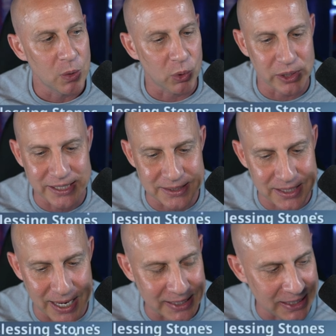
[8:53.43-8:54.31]
where he's
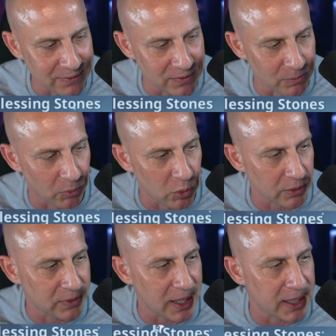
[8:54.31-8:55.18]
got even more
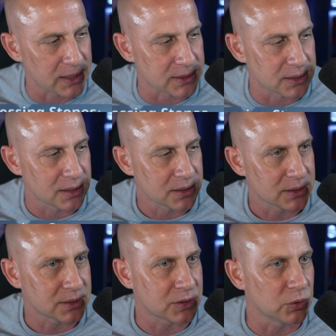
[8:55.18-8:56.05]
things
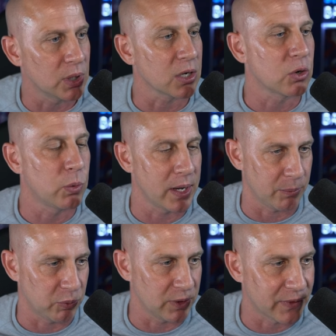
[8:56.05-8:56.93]
to equip.
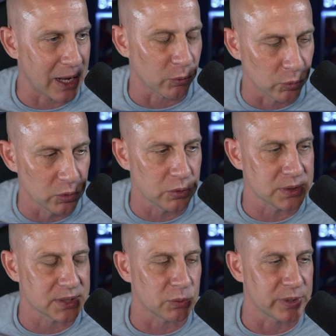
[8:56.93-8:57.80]
We've got
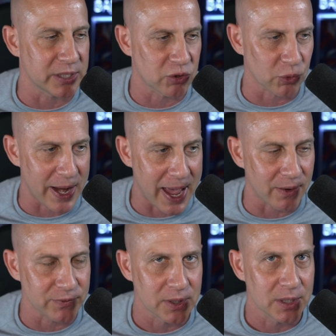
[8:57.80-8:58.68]
runes that we
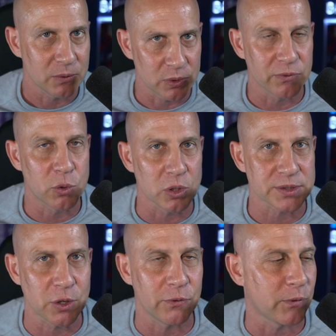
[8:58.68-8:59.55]
craft. We of course
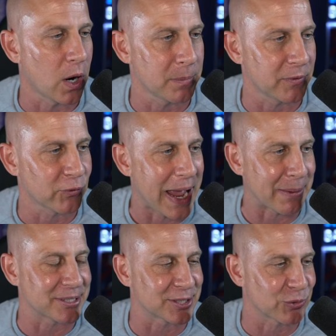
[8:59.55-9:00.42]
go farm the
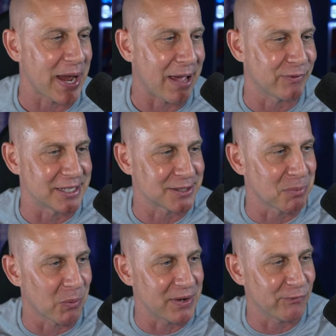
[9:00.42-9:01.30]
fragments to craft this,
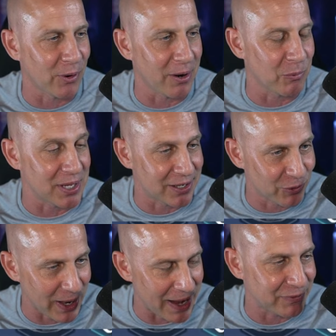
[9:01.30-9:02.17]
but we far- we
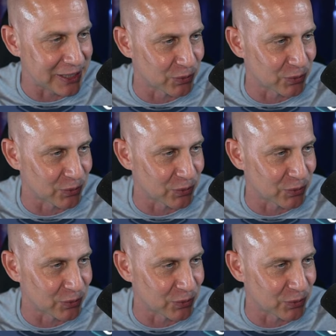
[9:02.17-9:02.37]
craft these